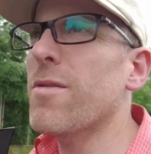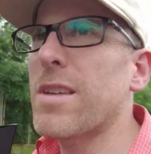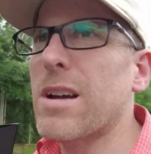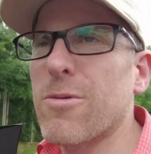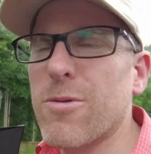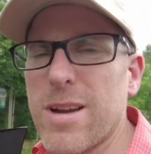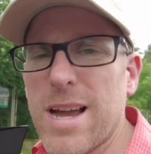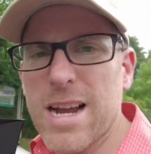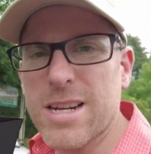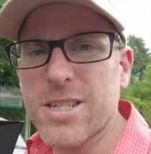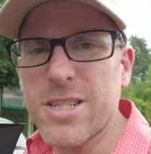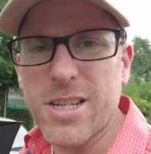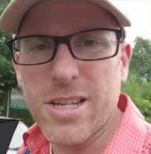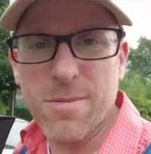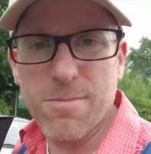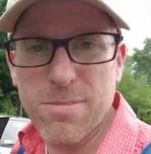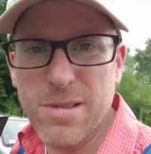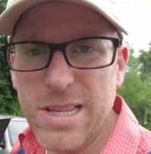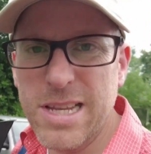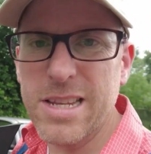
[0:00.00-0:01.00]
that were actually
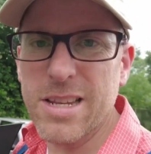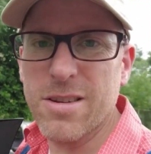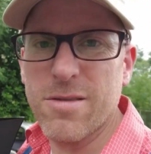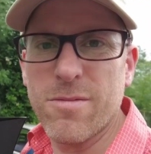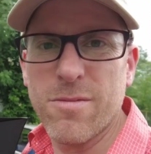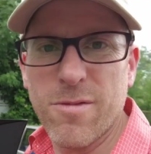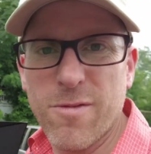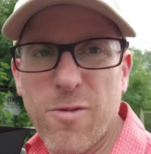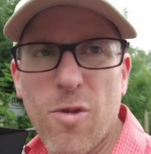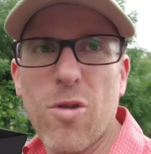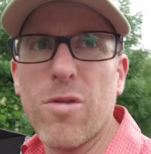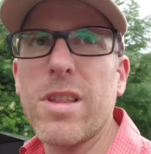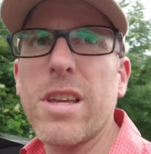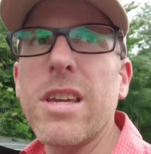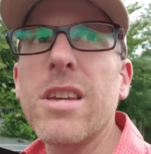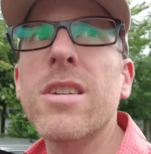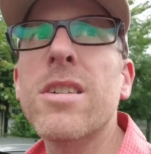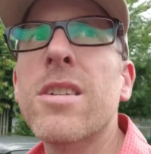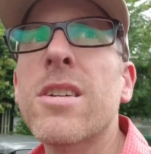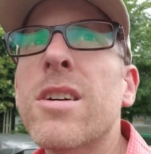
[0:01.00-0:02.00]
completed fully.
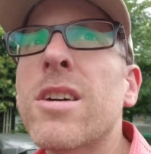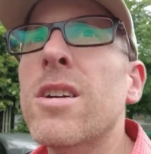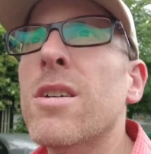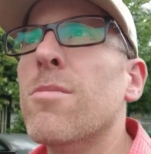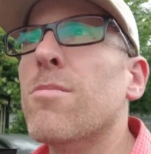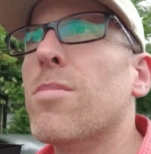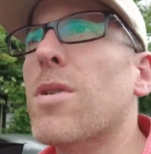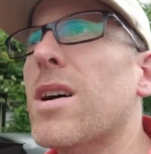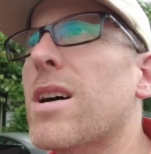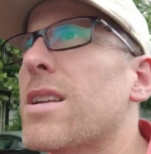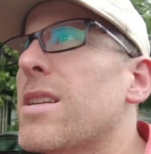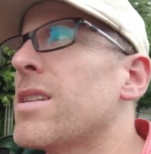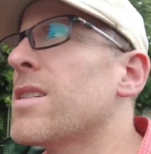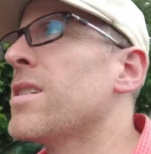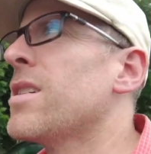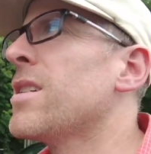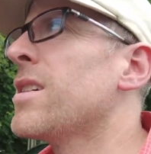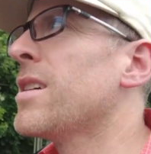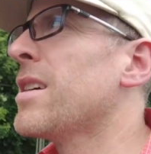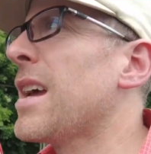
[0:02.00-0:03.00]

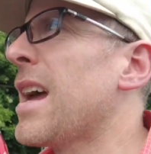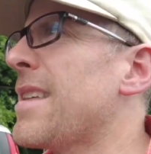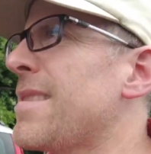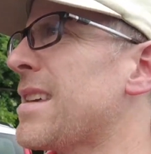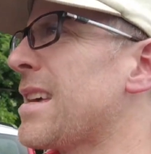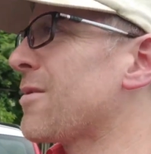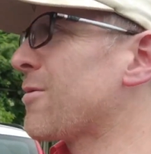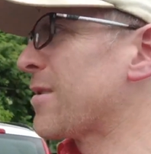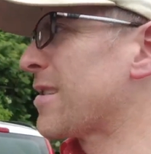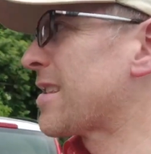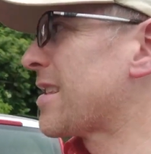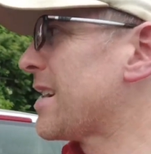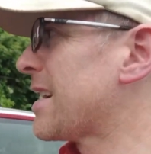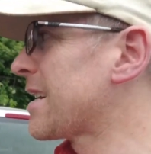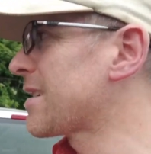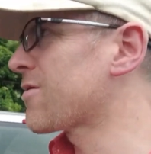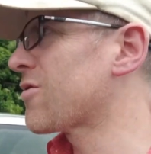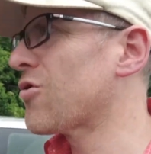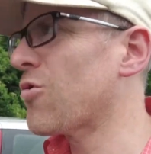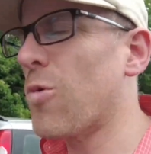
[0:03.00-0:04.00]
And then it was
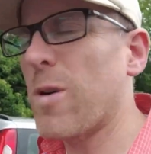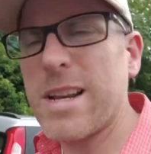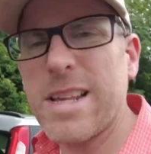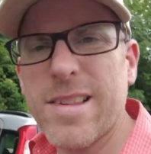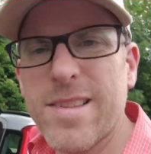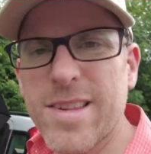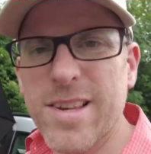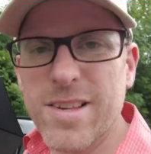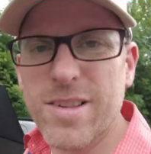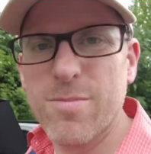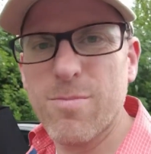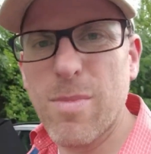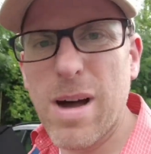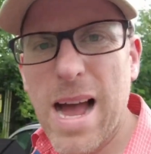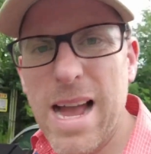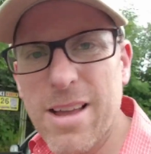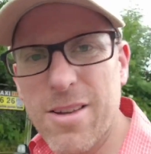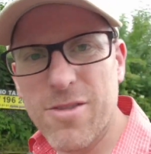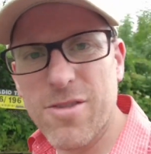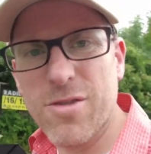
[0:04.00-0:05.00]
like 26
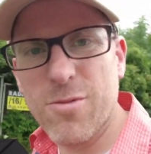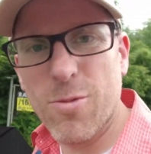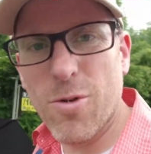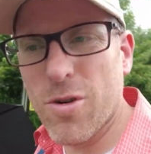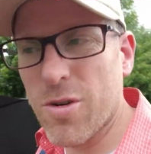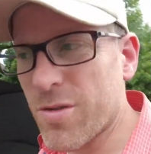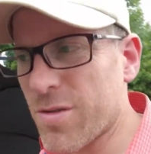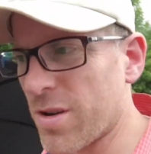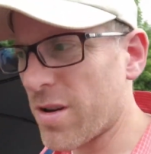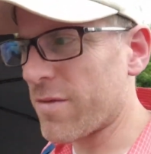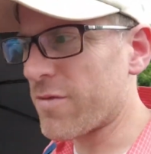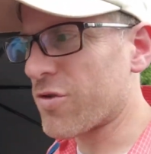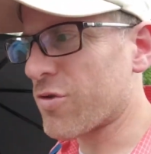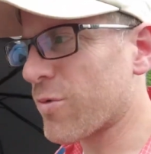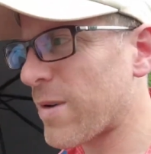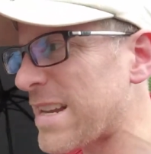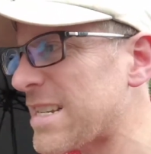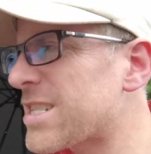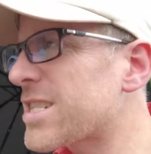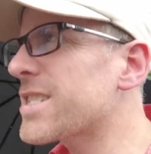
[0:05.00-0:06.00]
miles worth of
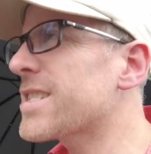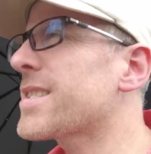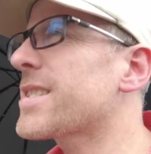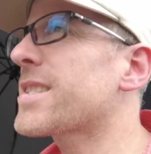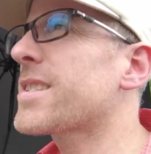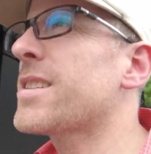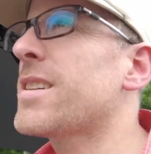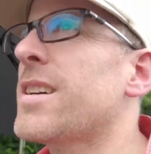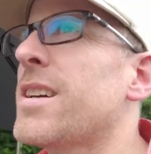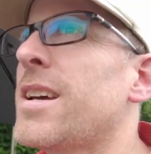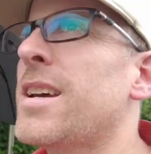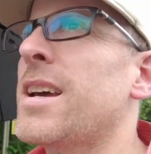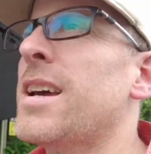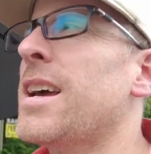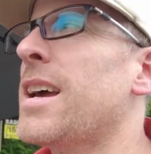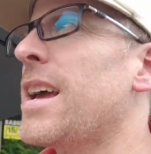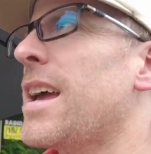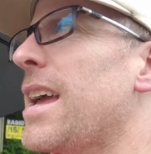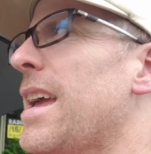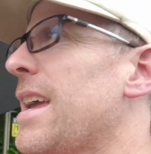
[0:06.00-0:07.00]
trenches
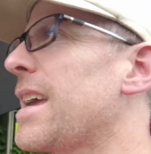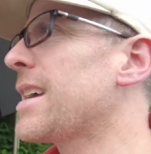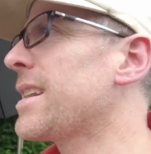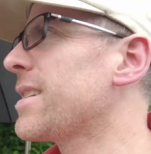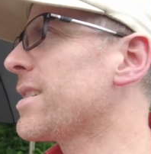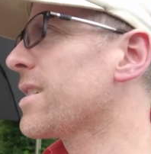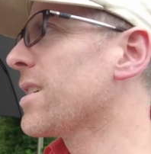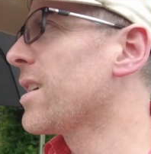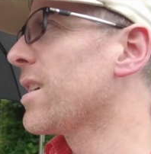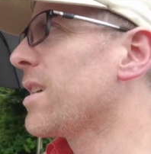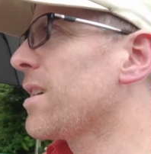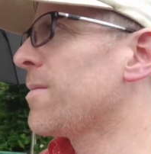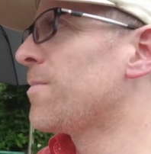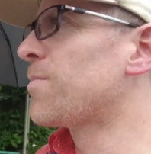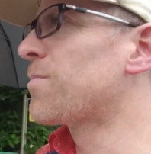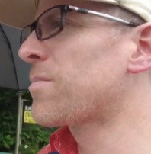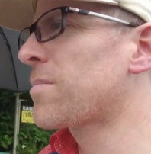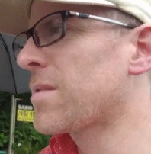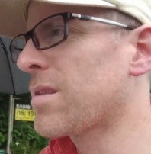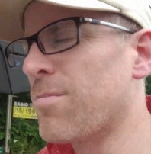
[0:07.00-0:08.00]
and
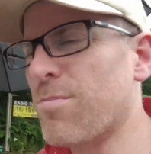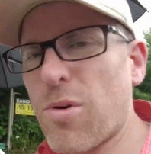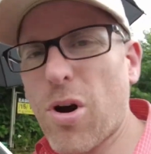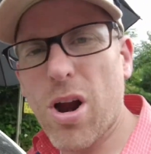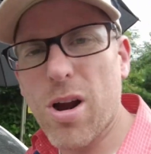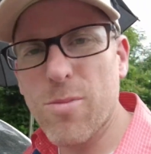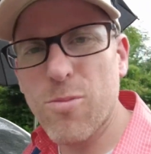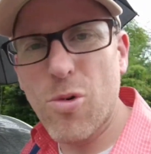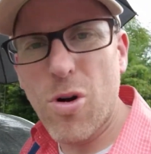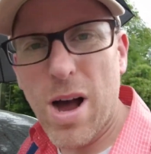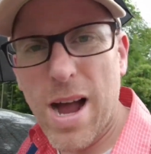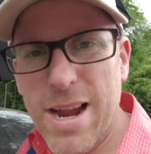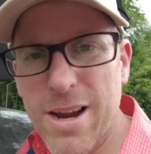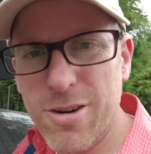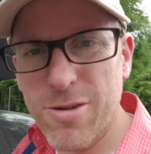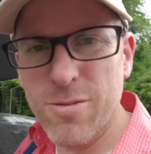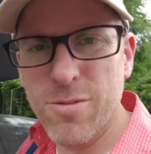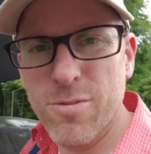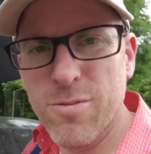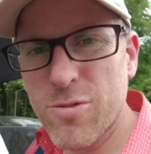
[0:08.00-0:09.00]
barbed
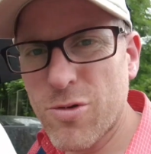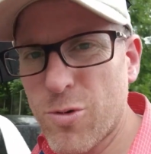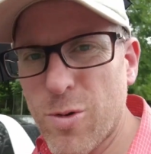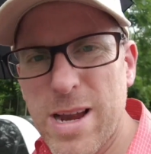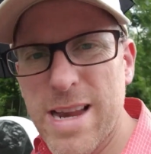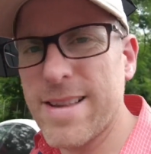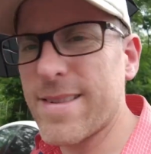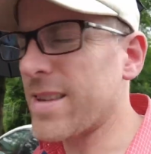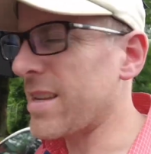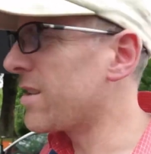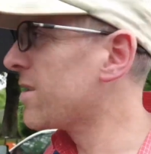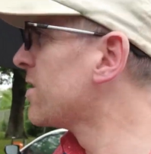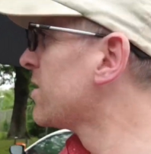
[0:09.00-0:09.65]
wire. Crazy